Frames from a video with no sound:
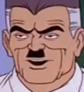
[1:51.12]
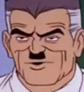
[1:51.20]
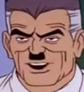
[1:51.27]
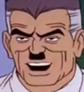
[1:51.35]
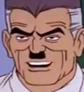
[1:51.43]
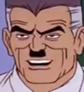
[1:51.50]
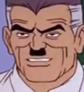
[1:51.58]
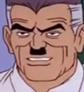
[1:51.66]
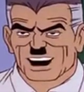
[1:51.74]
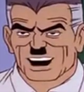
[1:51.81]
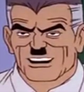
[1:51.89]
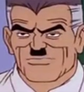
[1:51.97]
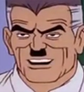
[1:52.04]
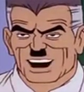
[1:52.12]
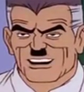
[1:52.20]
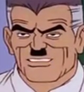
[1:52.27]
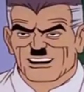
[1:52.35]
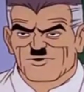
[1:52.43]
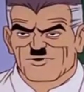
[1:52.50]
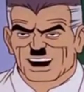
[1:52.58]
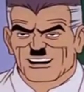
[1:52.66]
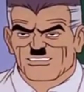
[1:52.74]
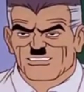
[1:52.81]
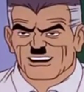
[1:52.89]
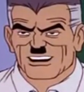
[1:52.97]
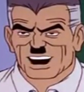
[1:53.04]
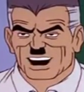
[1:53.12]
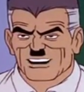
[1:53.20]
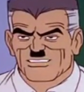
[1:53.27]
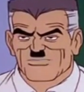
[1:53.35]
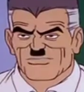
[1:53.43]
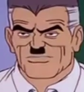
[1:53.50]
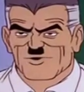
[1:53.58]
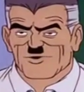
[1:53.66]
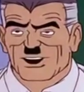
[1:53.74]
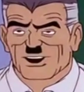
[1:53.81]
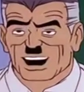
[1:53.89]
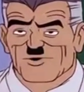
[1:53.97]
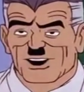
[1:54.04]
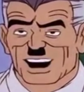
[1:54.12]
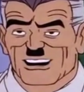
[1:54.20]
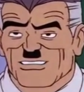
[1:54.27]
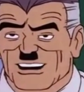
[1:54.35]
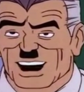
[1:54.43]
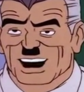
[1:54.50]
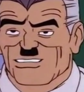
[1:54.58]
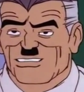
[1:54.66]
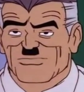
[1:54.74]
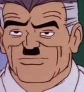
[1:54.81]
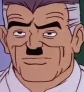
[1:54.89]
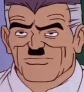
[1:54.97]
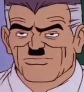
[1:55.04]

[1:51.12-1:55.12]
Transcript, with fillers: You teenagers think money grows on trees. Now, when I was a boy...